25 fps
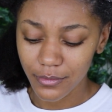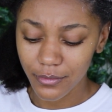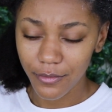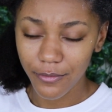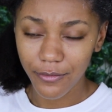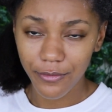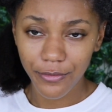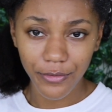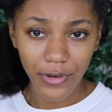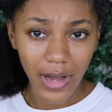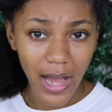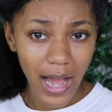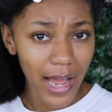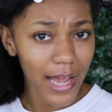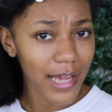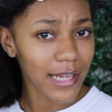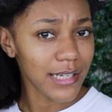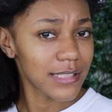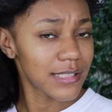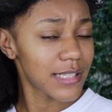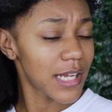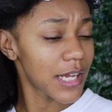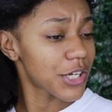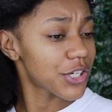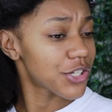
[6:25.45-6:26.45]
fine
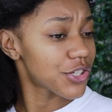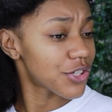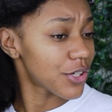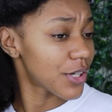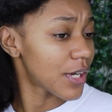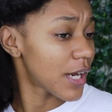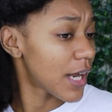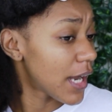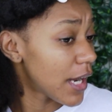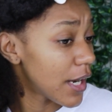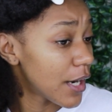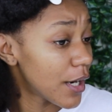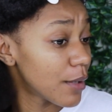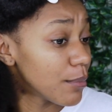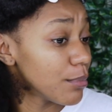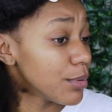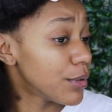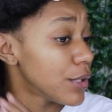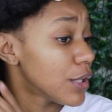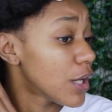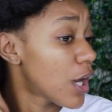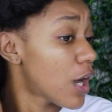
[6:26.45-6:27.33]
textured hair, but